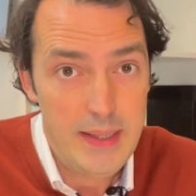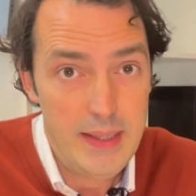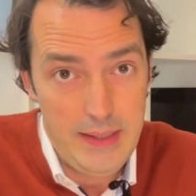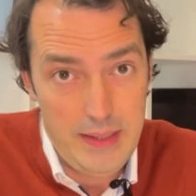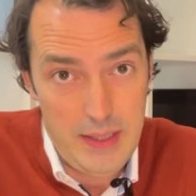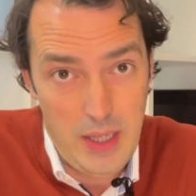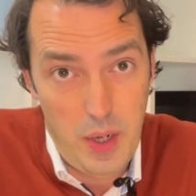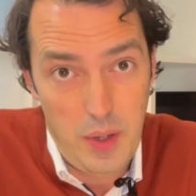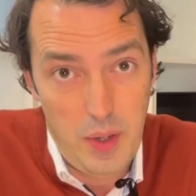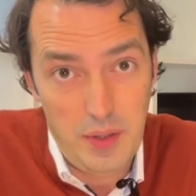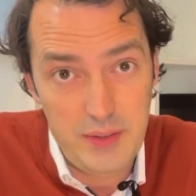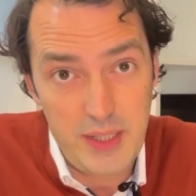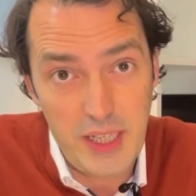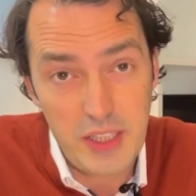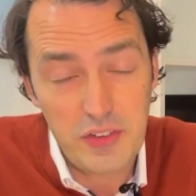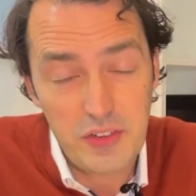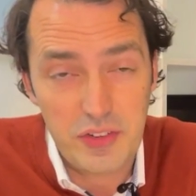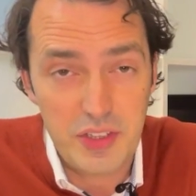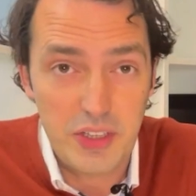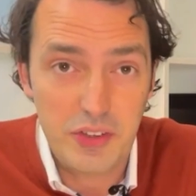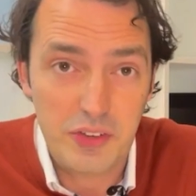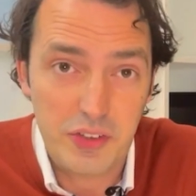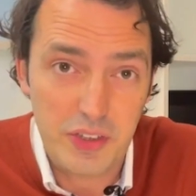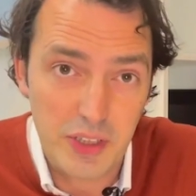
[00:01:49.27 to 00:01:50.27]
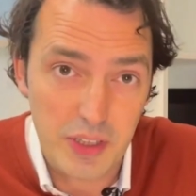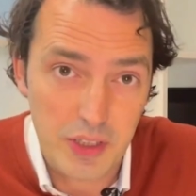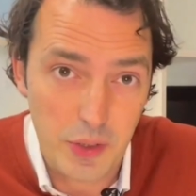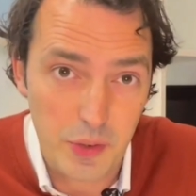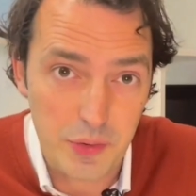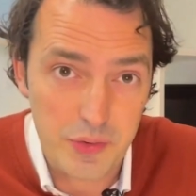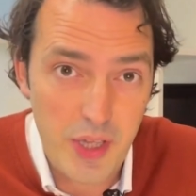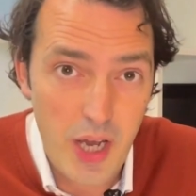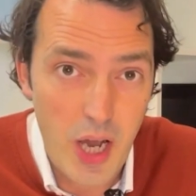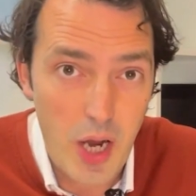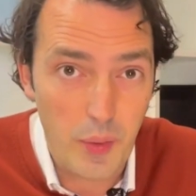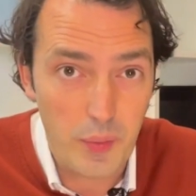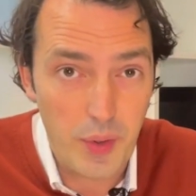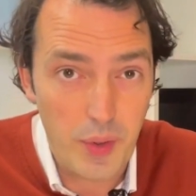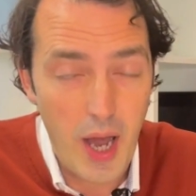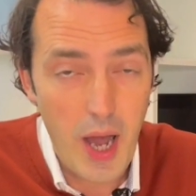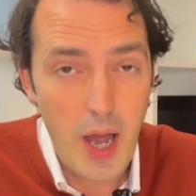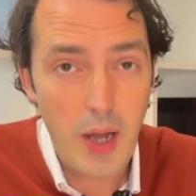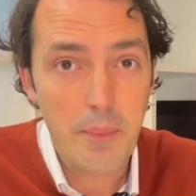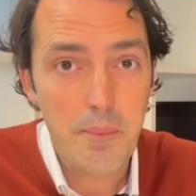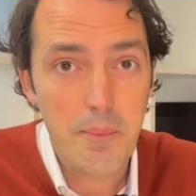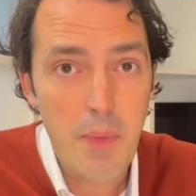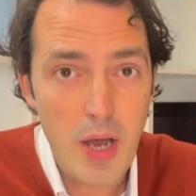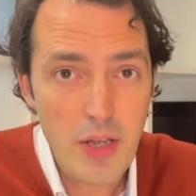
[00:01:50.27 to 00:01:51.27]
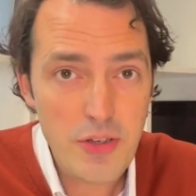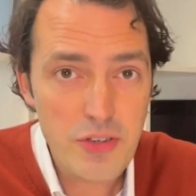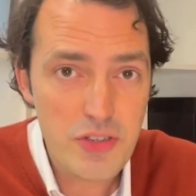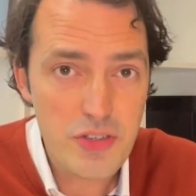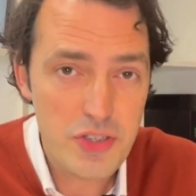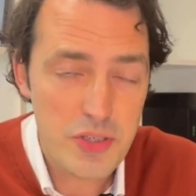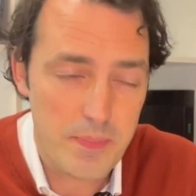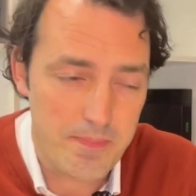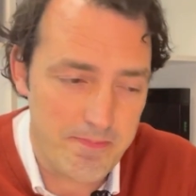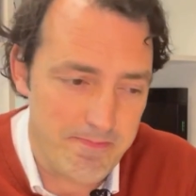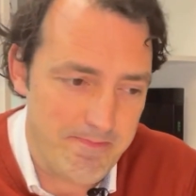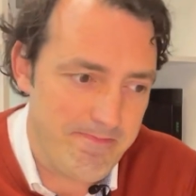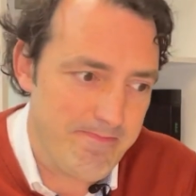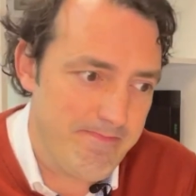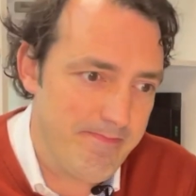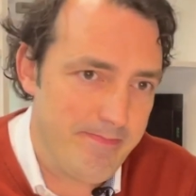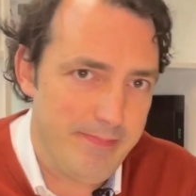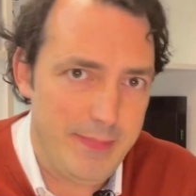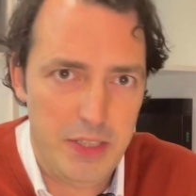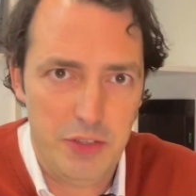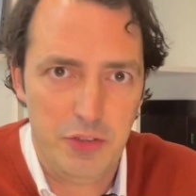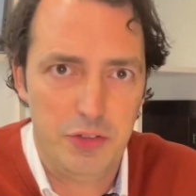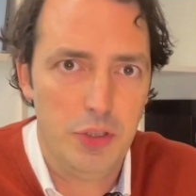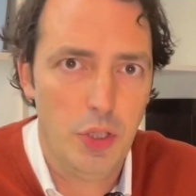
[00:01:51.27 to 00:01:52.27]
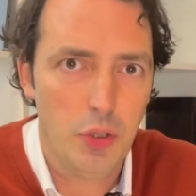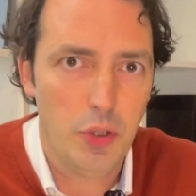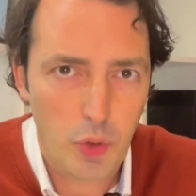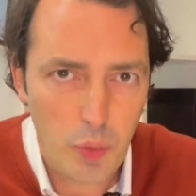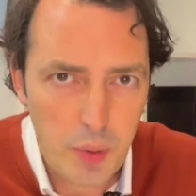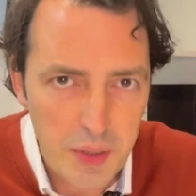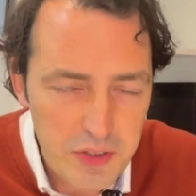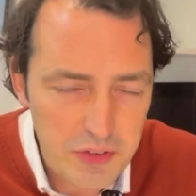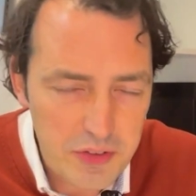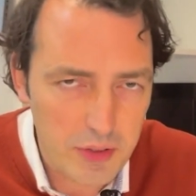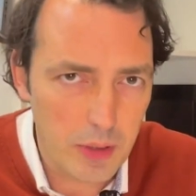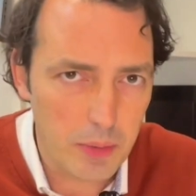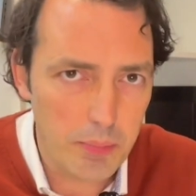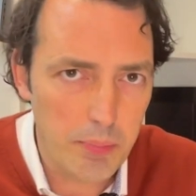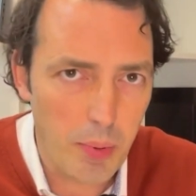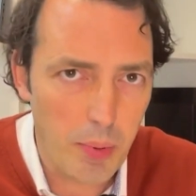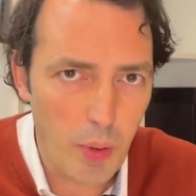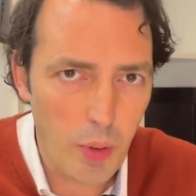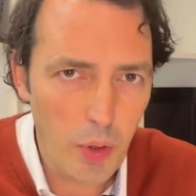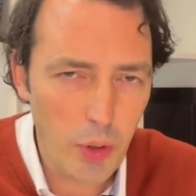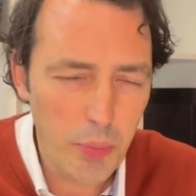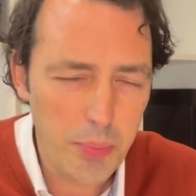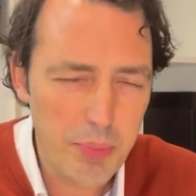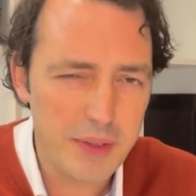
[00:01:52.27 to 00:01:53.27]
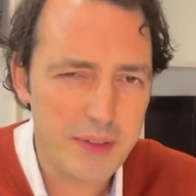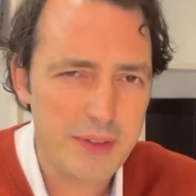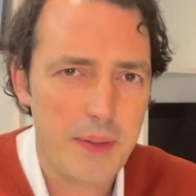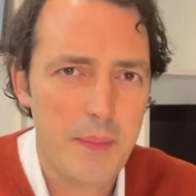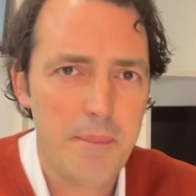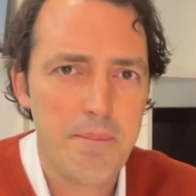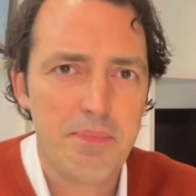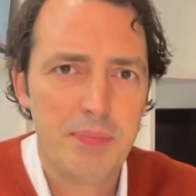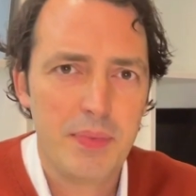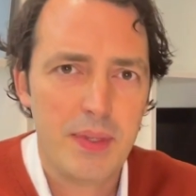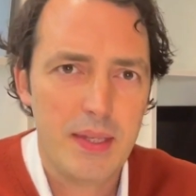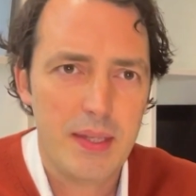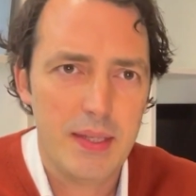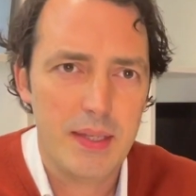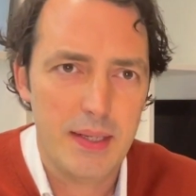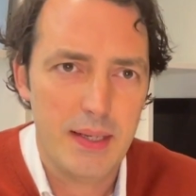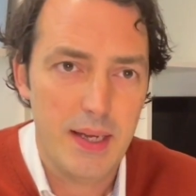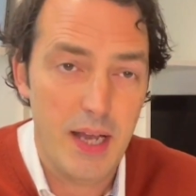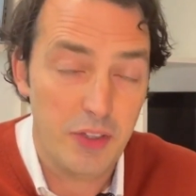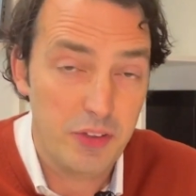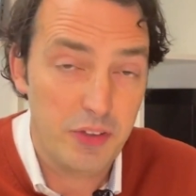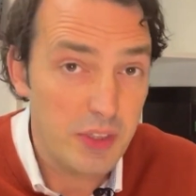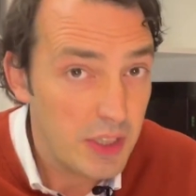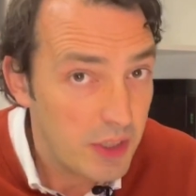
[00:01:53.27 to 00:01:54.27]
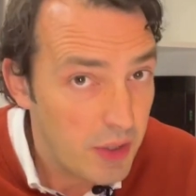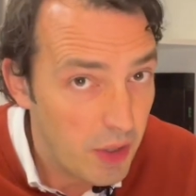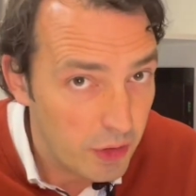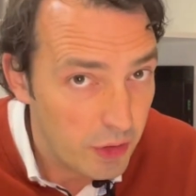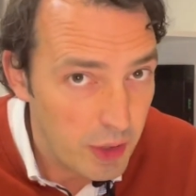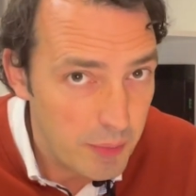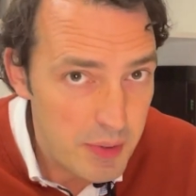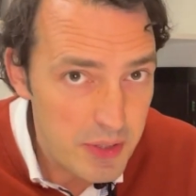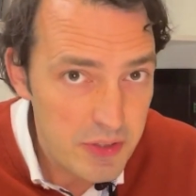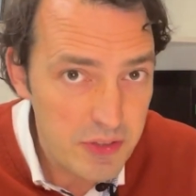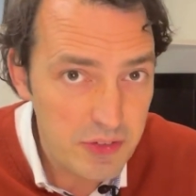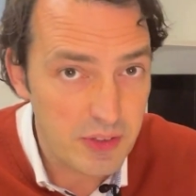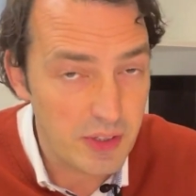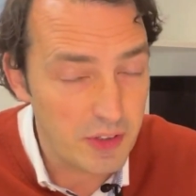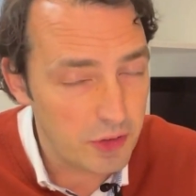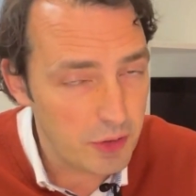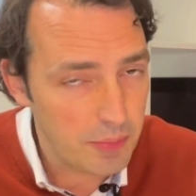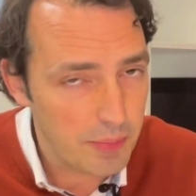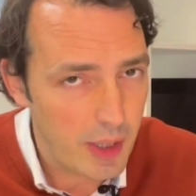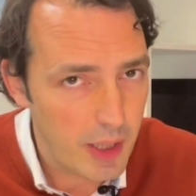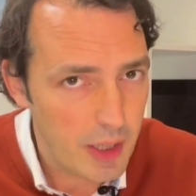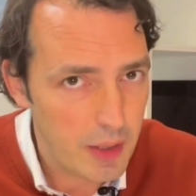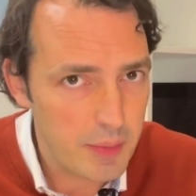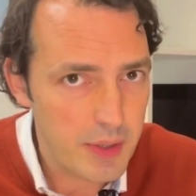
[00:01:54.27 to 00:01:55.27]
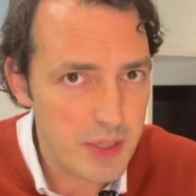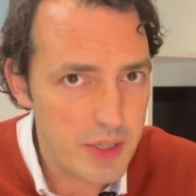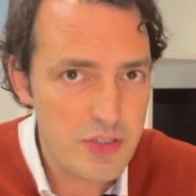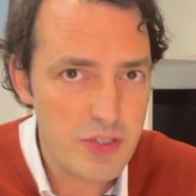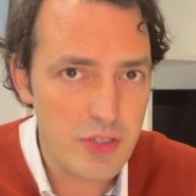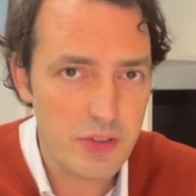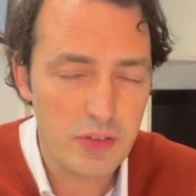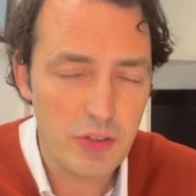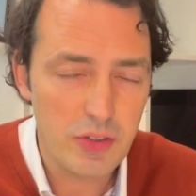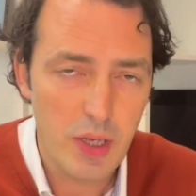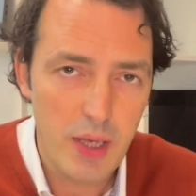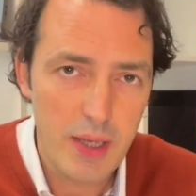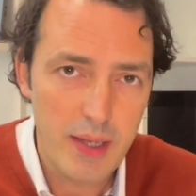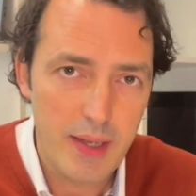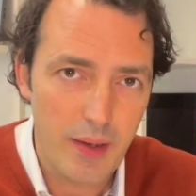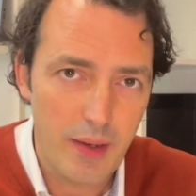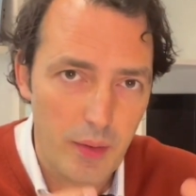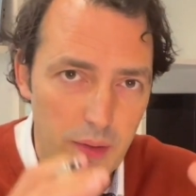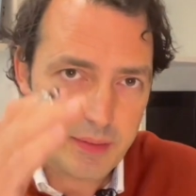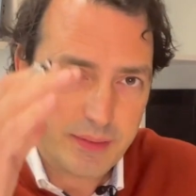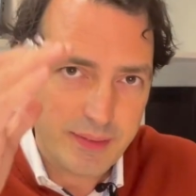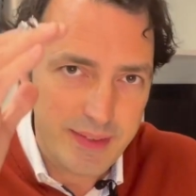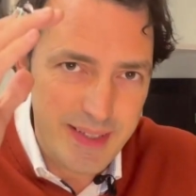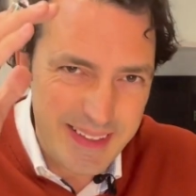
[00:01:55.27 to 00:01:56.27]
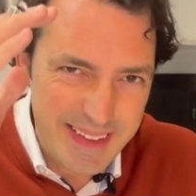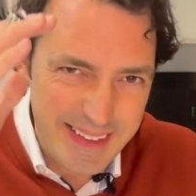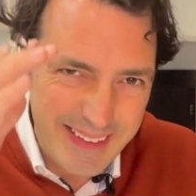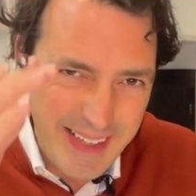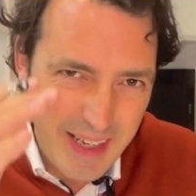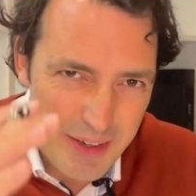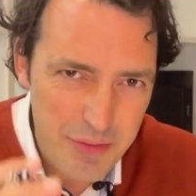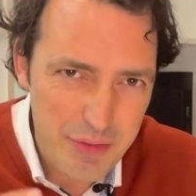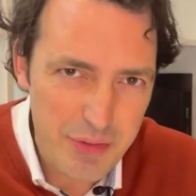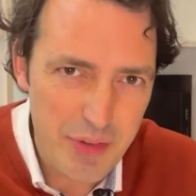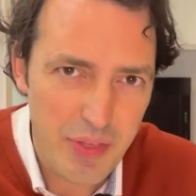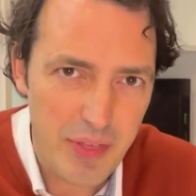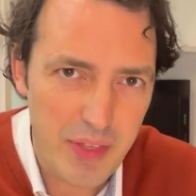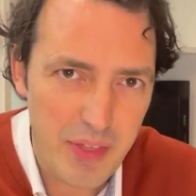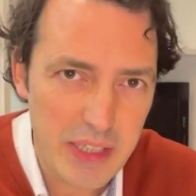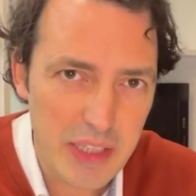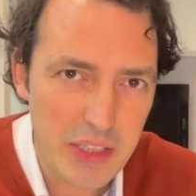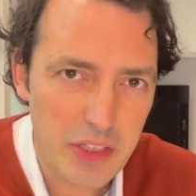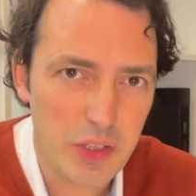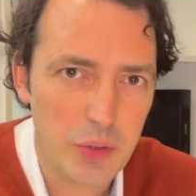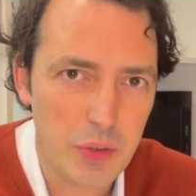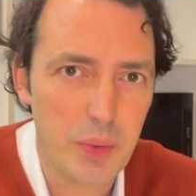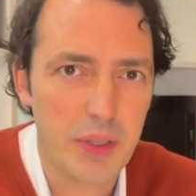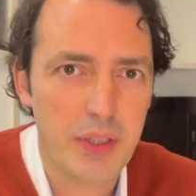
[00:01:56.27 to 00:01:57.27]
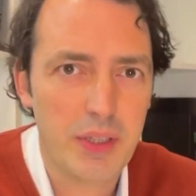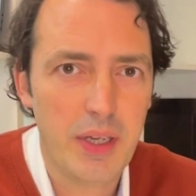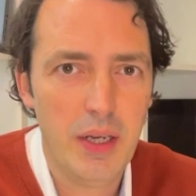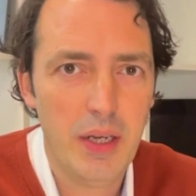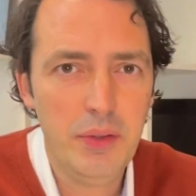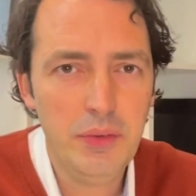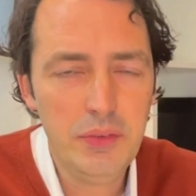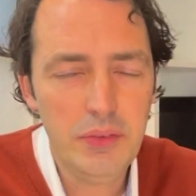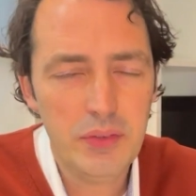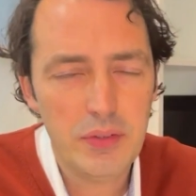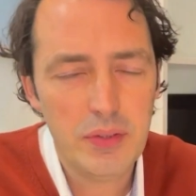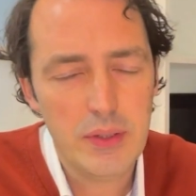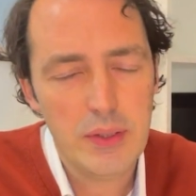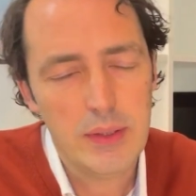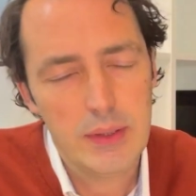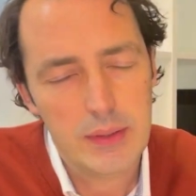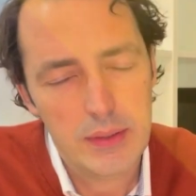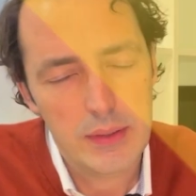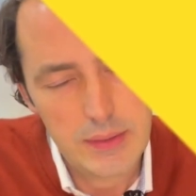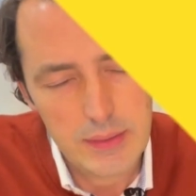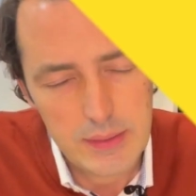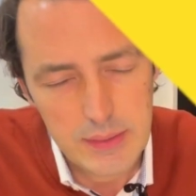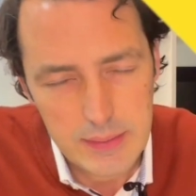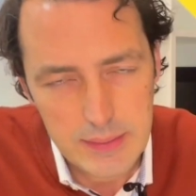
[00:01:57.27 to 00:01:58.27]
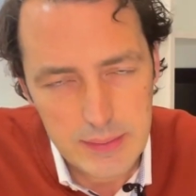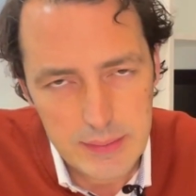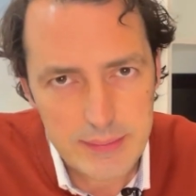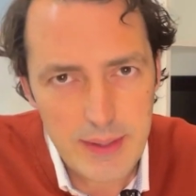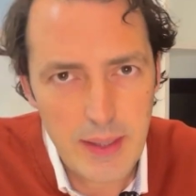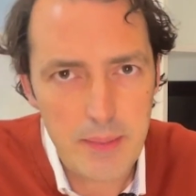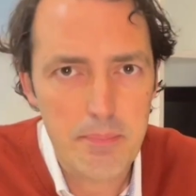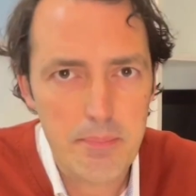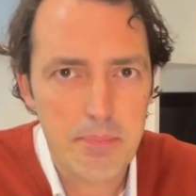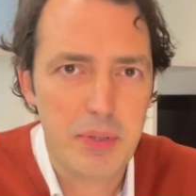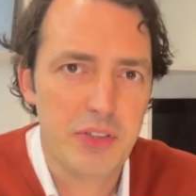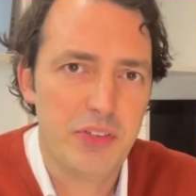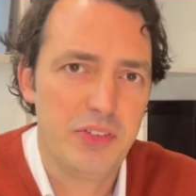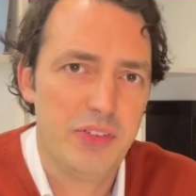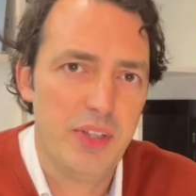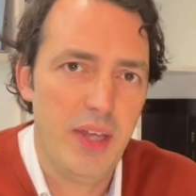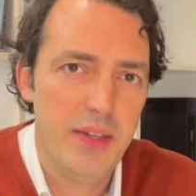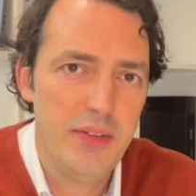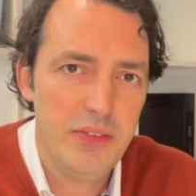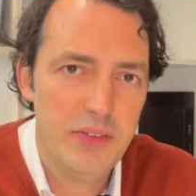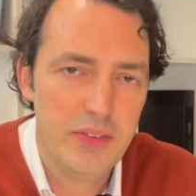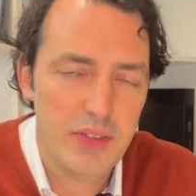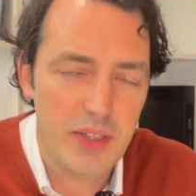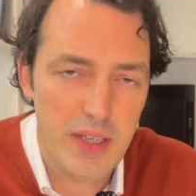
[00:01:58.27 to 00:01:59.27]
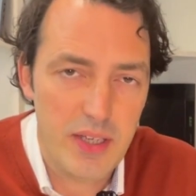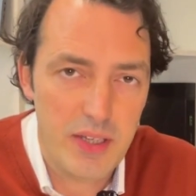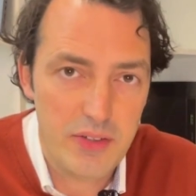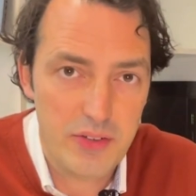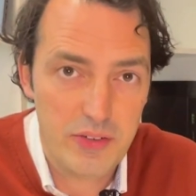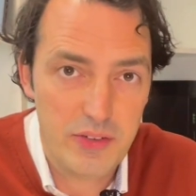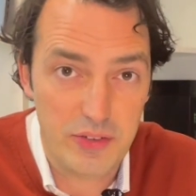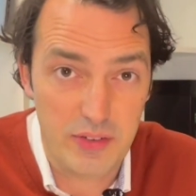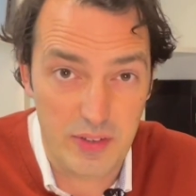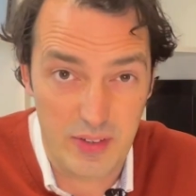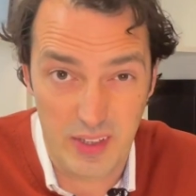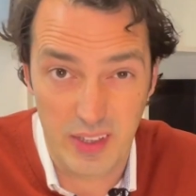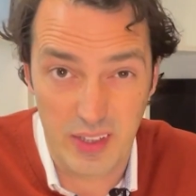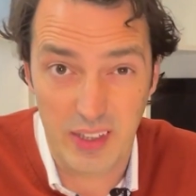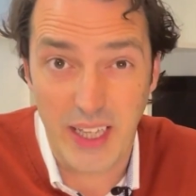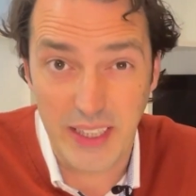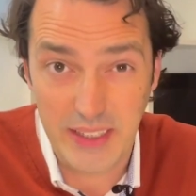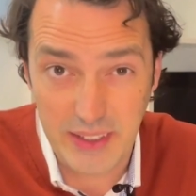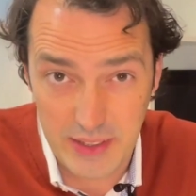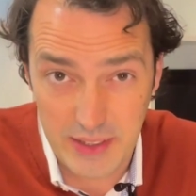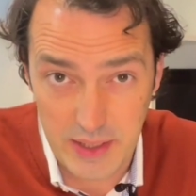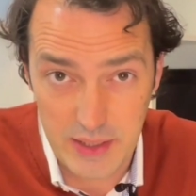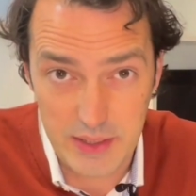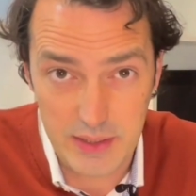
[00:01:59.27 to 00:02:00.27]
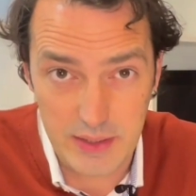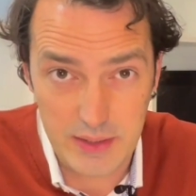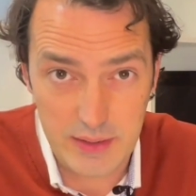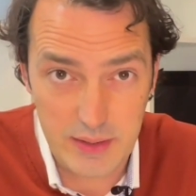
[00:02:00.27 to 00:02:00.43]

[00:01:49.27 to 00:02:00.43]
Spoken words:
Now, next year it's going to go down. How much? There's no crystal ball, but as an economist, as a buyer agent, taking everything into account, 10% is likely.